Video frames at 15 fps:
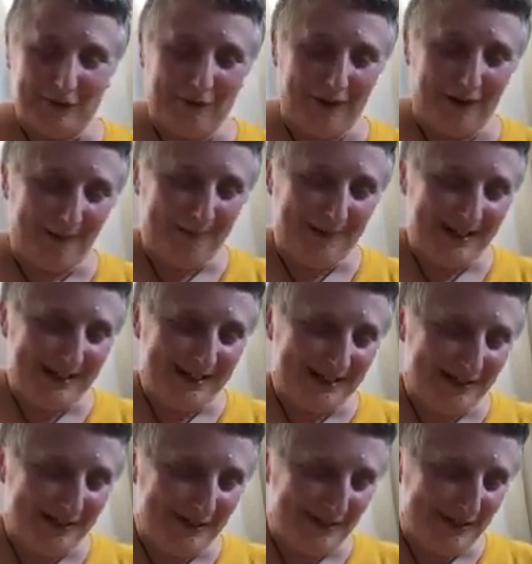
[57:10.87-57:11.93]
Your
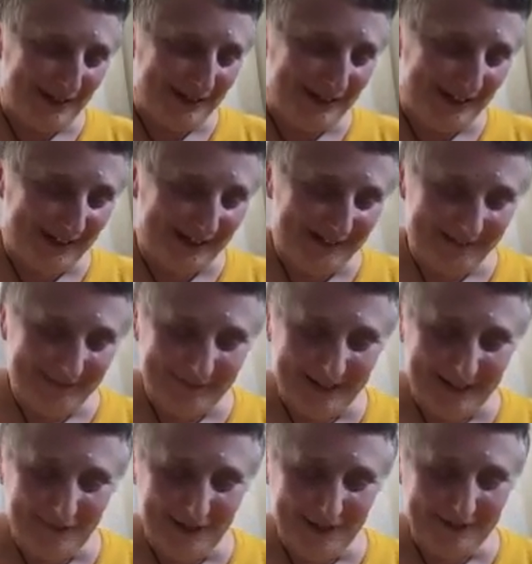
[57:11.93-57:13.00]
hobbies, cooking,
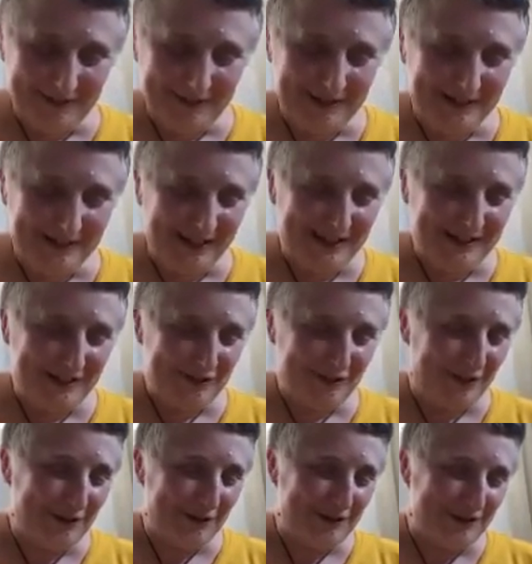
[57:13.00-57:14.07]
whatever you decide you're
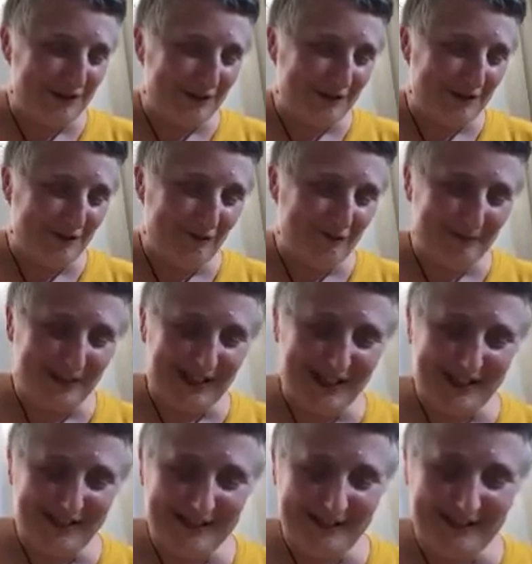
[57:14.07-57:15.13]
going to do from
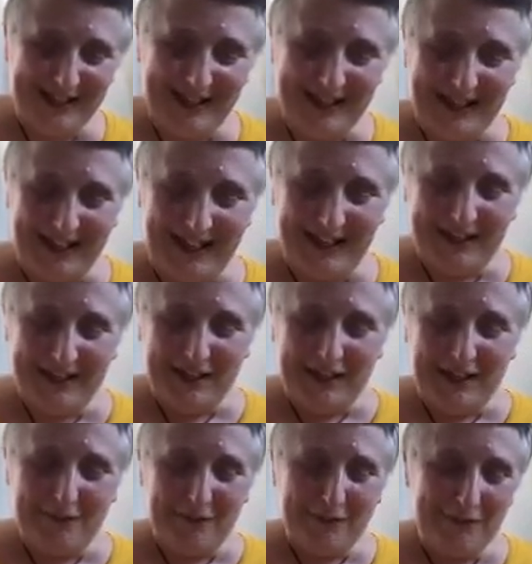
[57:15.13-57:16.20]
day to day,
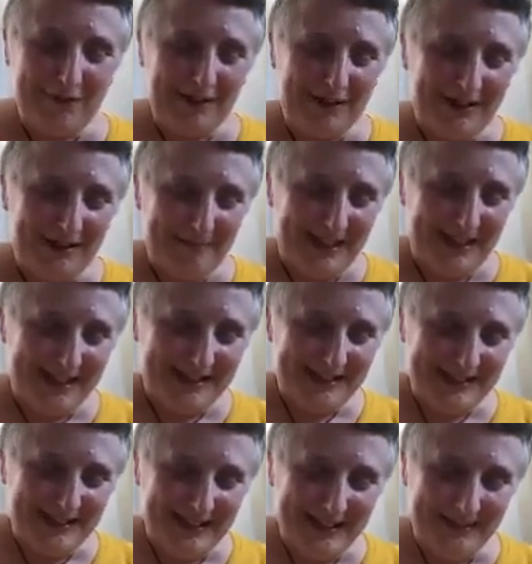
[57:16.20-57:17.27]
you're all going to make
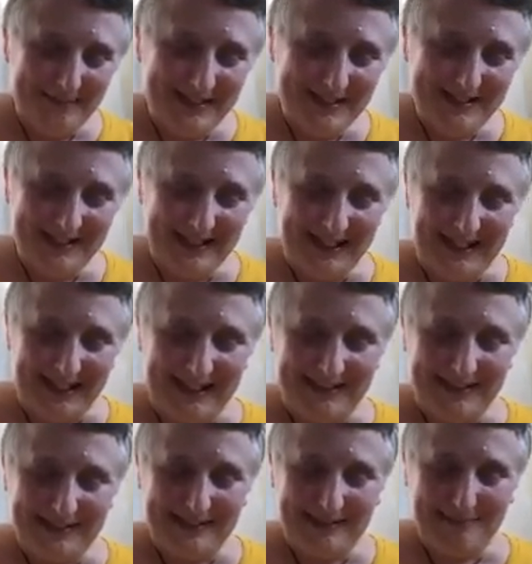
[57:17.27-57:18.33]
silly
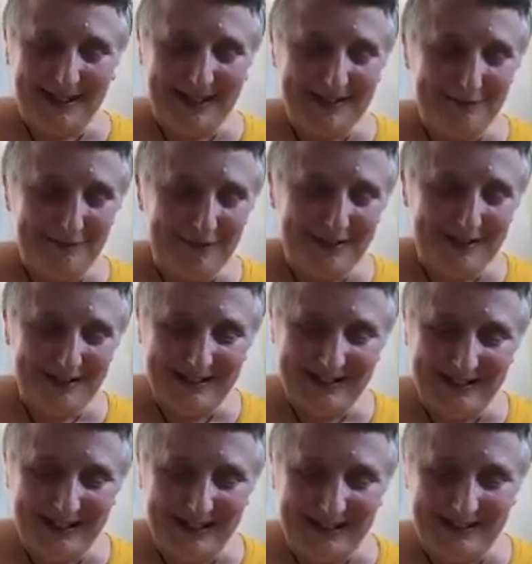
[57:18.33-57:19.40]
mistakes, no matter what it
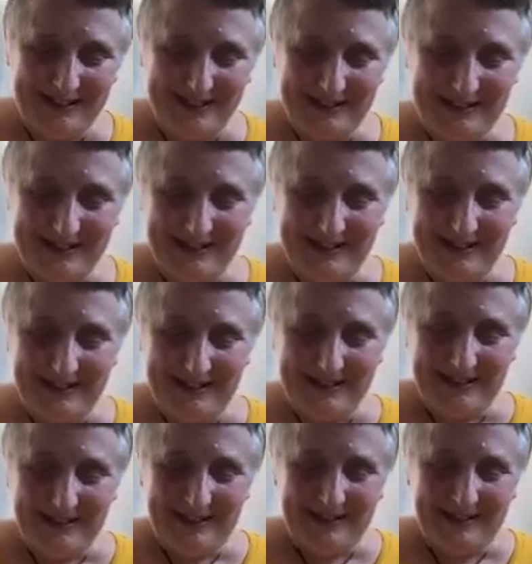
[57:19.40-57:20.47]
is.
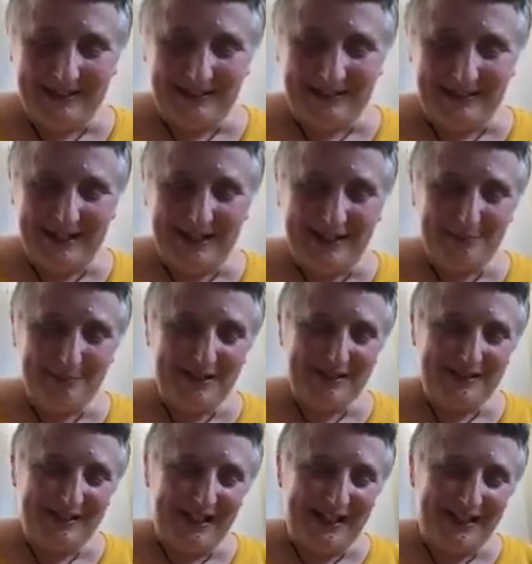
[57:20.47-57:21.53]
These
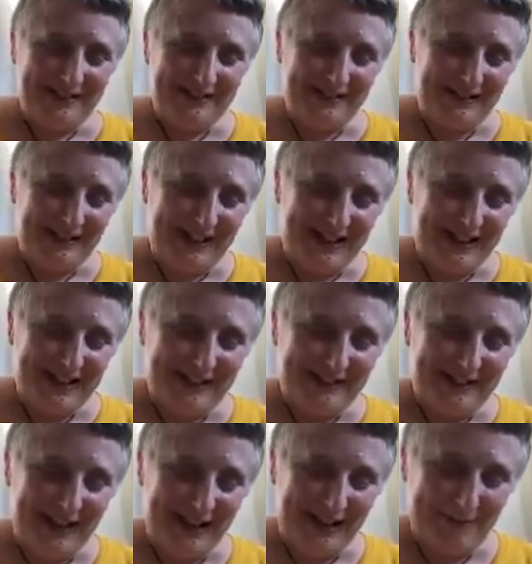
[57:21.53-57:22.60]
mistakes are there
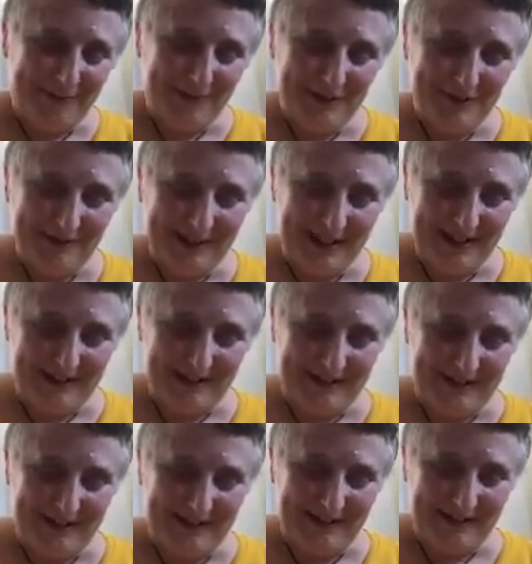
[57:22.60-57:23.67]
to help you
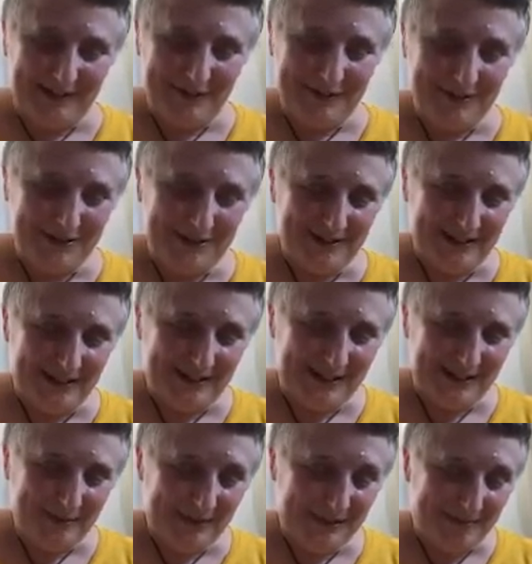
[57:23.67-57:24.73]
learn. You're just
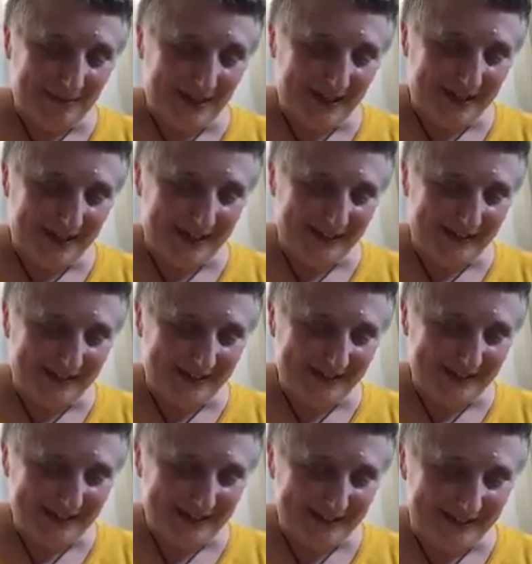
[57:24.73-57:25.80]
learning with the mind,
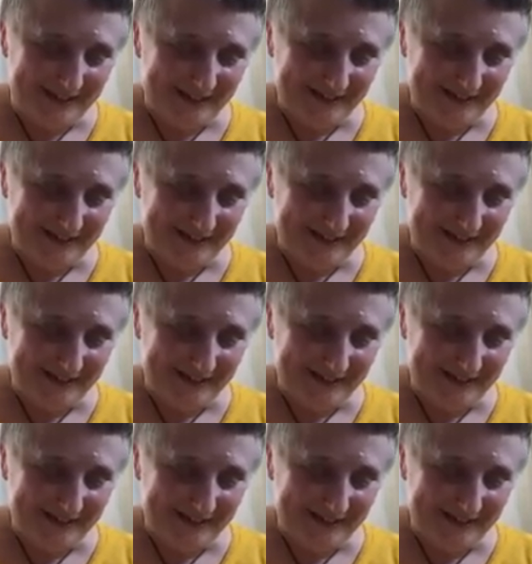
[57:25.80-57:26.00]
aren't you?